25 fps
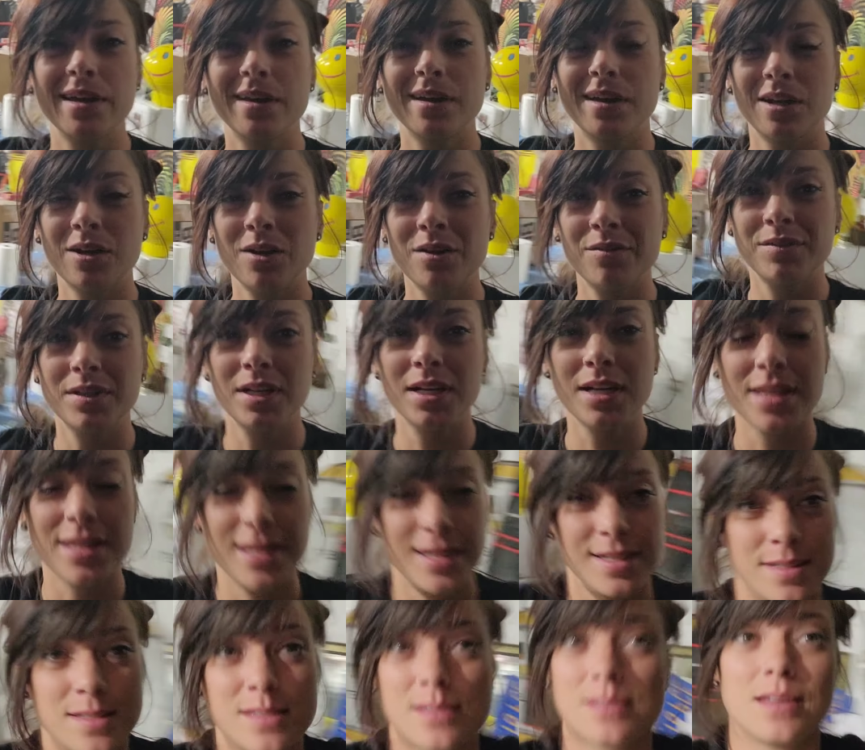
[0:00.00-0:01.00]
I don't have none of
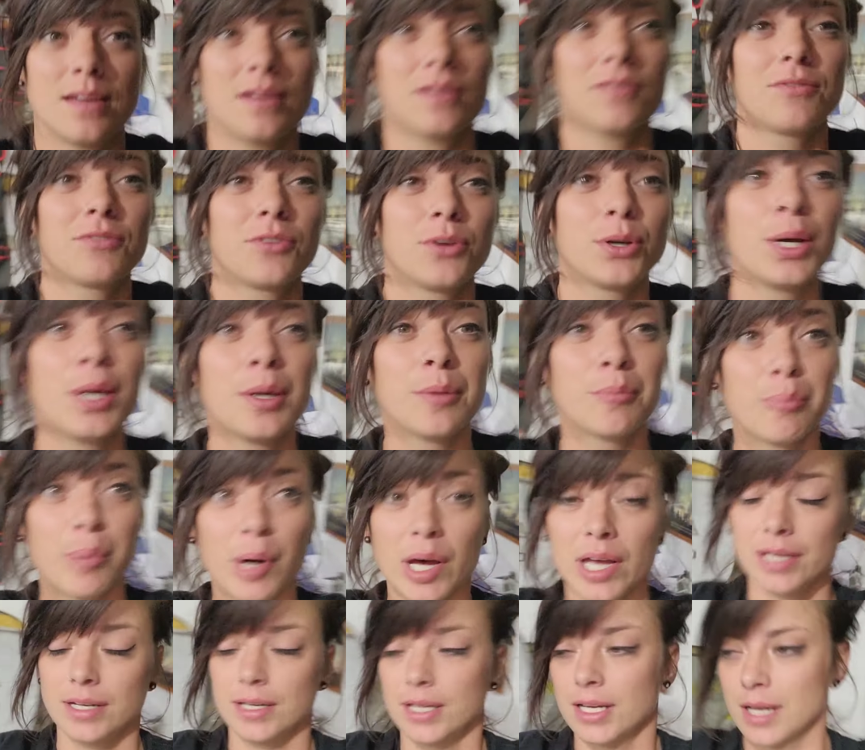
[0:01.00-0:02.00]
that stuff.
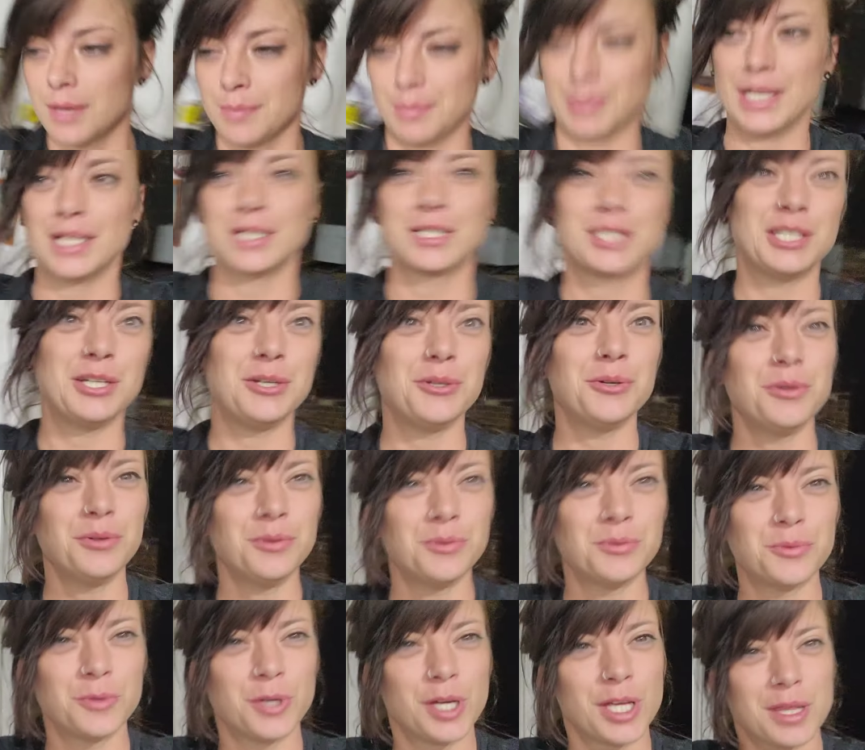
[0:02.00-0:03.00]
But I might do
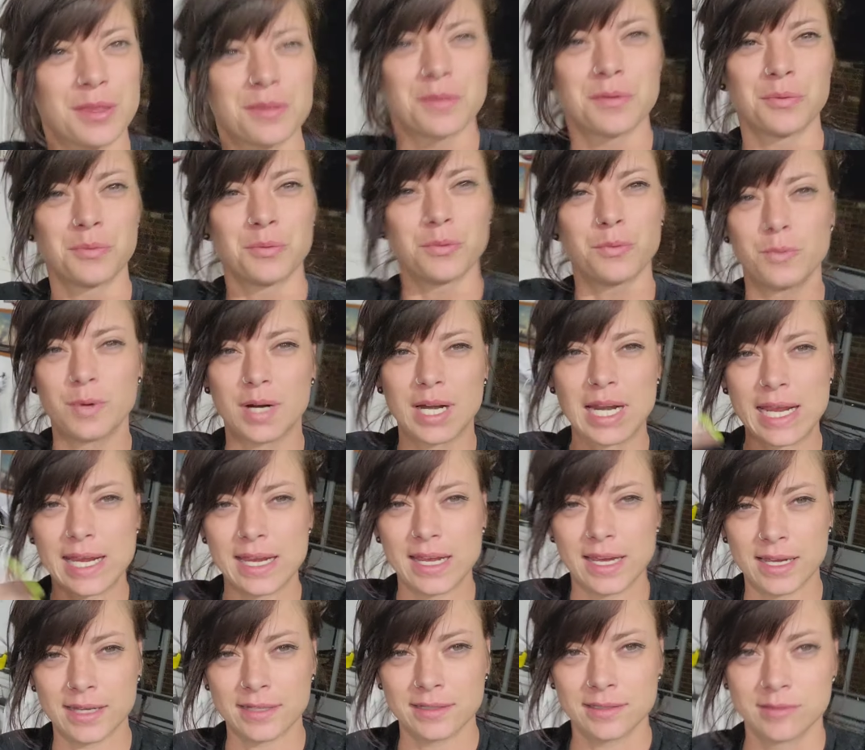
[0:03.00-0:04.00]
with what I
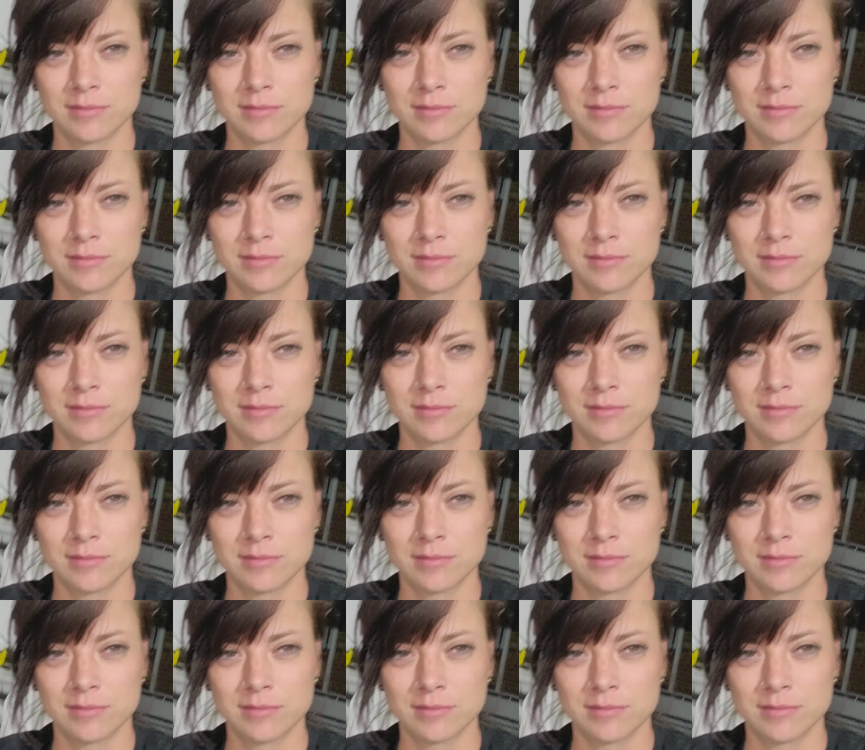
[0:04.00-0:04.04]
got.